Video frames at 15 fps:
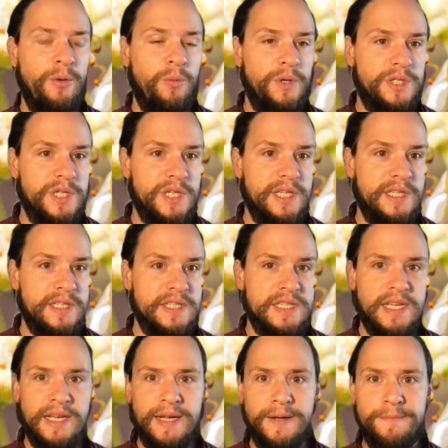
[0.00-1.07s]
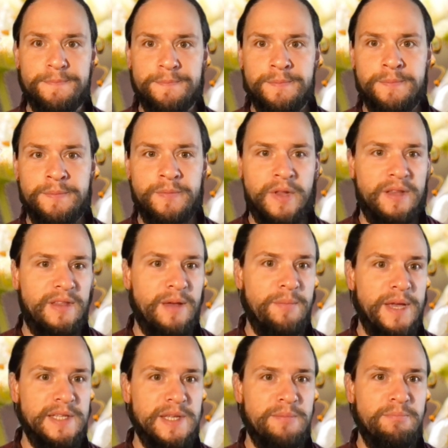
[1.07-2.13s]
which is uh, the
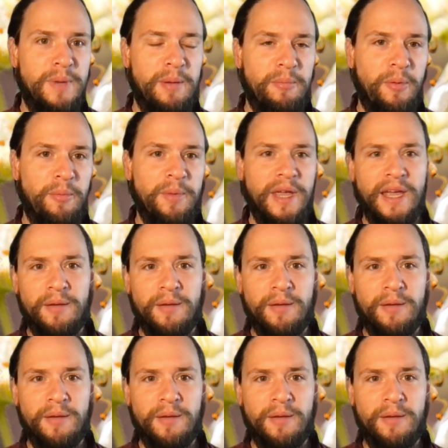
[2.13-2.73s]
amazing bumblebee.